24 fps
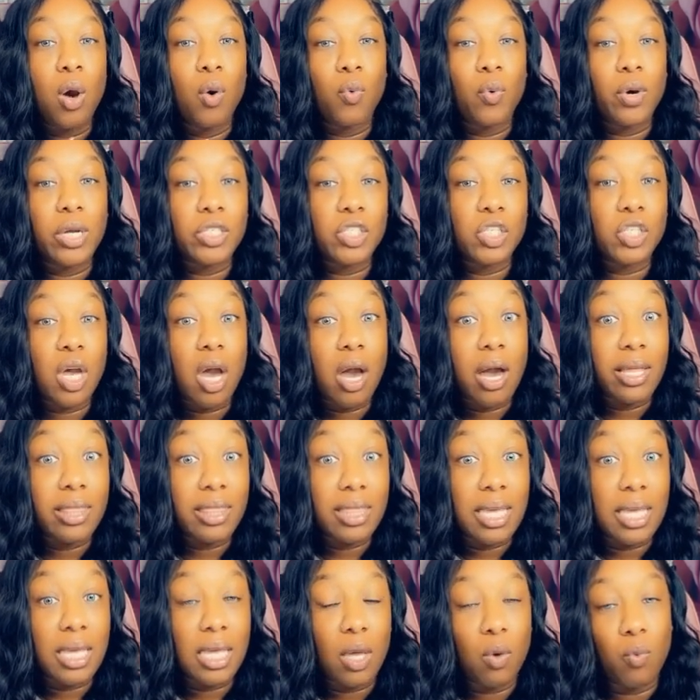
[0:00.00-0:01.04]
what y'all
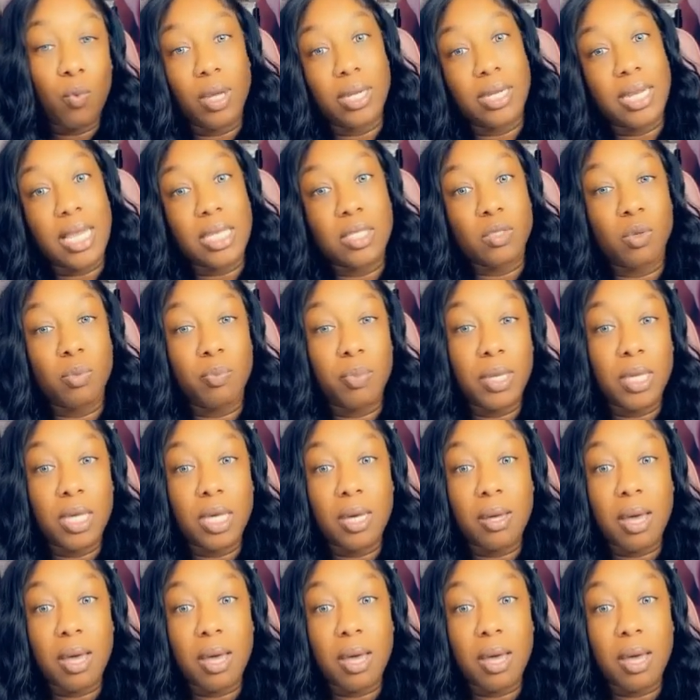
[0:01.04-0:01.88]
thinking, what dates would be good.